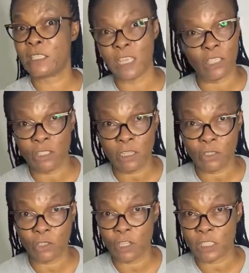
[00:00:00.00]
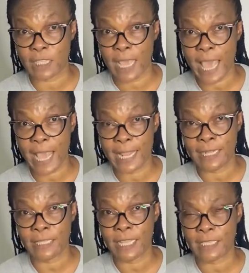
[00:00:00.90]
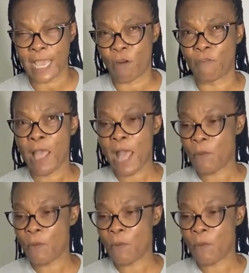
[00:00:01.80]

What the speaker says: it's not just the hair that it takes care of.